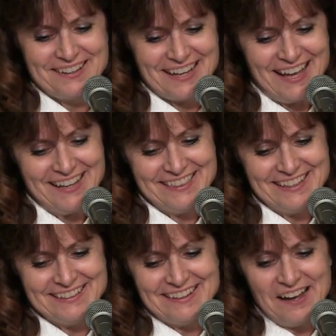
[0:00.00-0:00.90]
Okay,
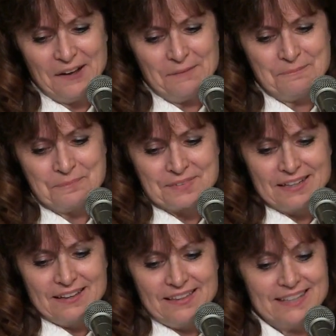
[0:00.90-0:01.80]
then
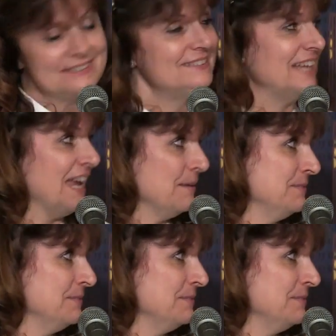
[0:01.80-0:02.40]
that same